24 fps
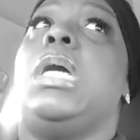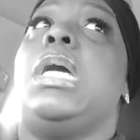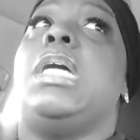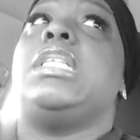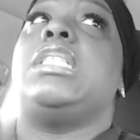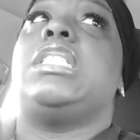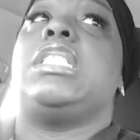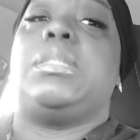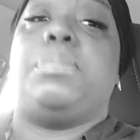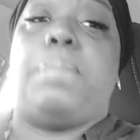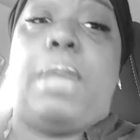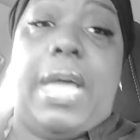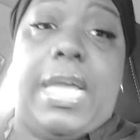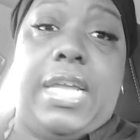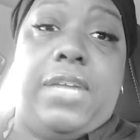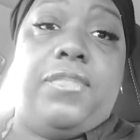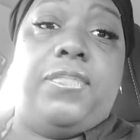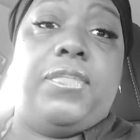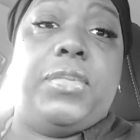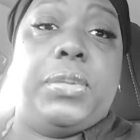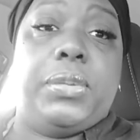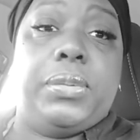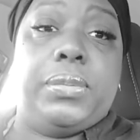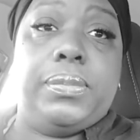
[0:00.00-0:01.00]

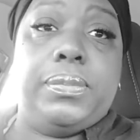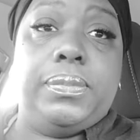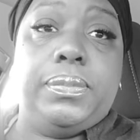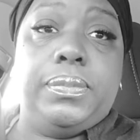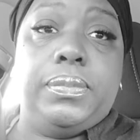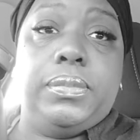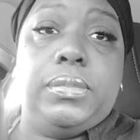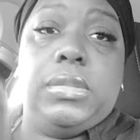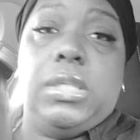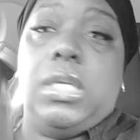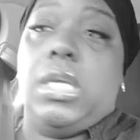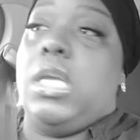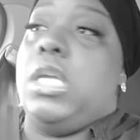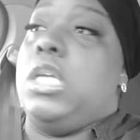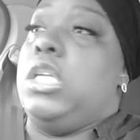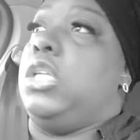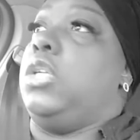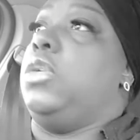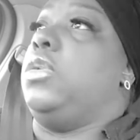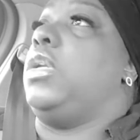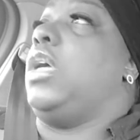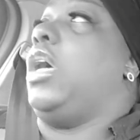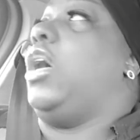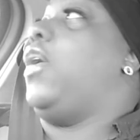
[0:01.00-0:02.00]
Spiteful.
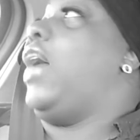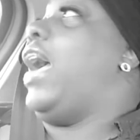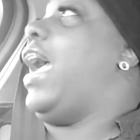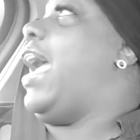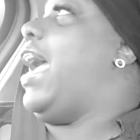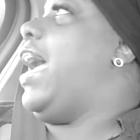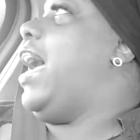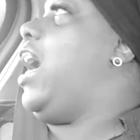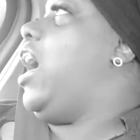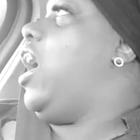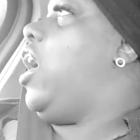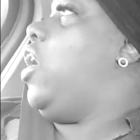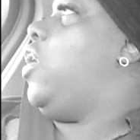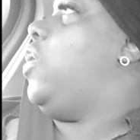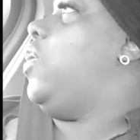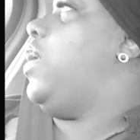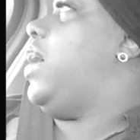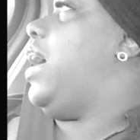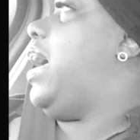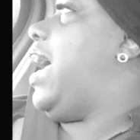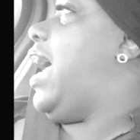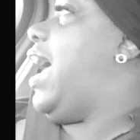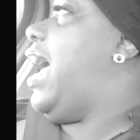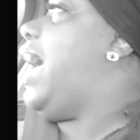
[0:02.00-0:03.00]
You know how
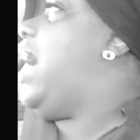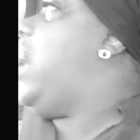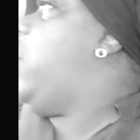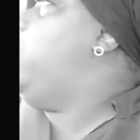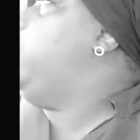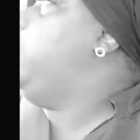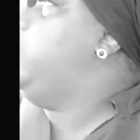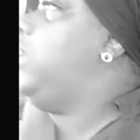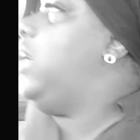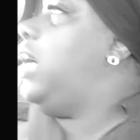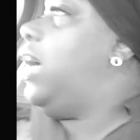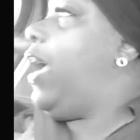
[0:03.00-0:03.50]
how